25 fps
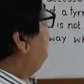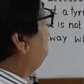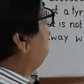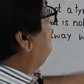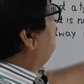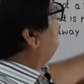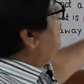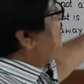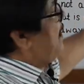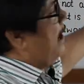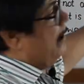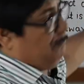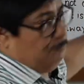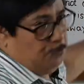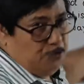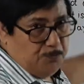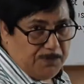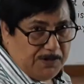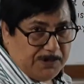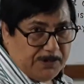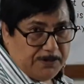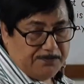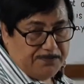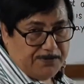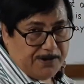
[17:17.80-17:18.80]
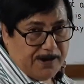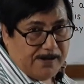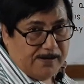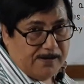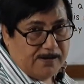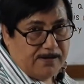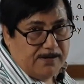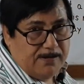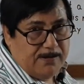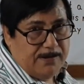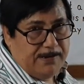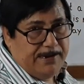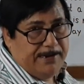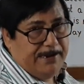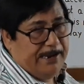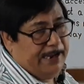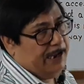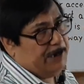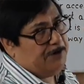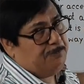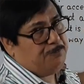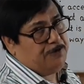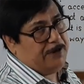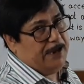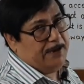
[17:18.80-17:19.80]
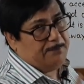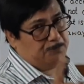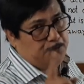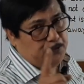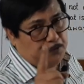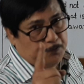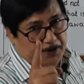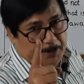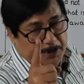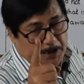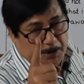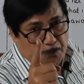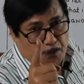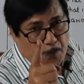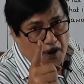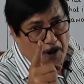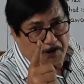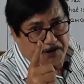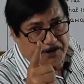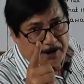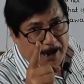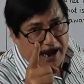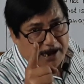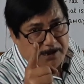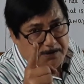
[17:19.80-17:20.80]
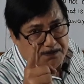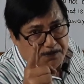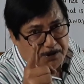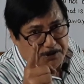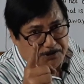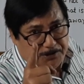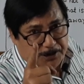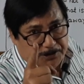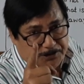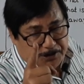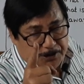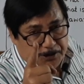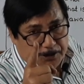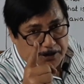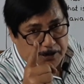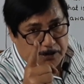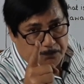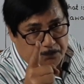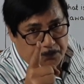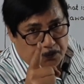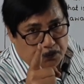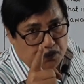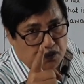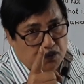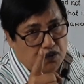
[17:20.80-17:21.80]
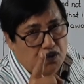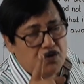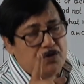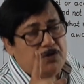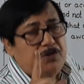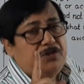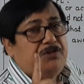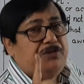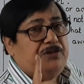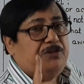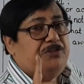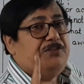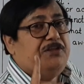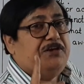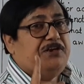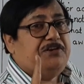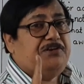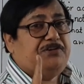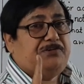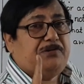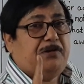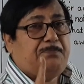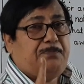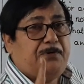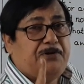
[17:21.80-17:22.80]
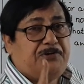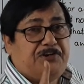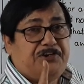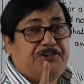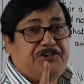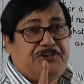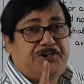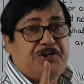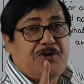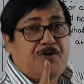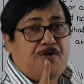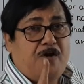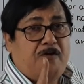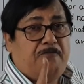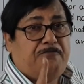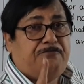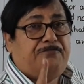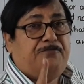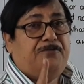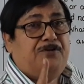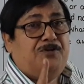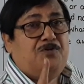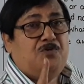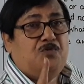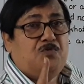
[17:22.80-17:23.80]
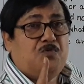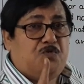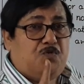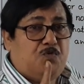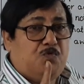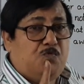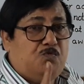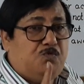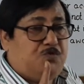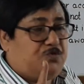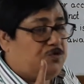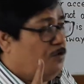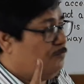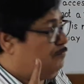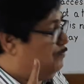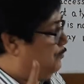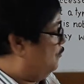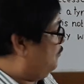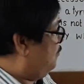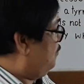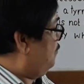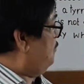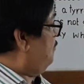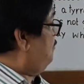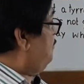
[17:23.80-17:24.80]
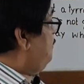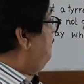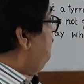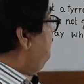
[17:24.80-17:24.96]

We have to be liberal and we have to avoid hyper-technical view in the interpretation of rules of procedure.